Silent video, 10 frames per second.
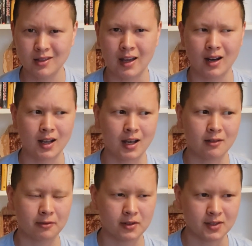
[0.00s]
and I
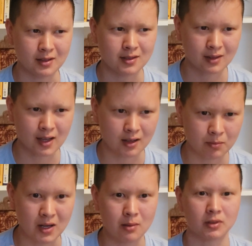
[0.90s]
have since, like,
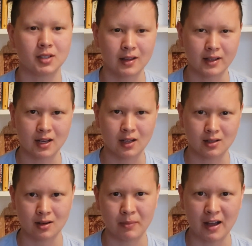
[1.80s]
been able to, like, take a
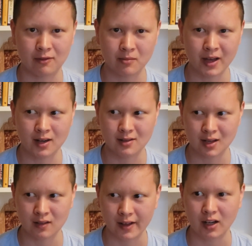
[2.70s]
step back from that and say, like,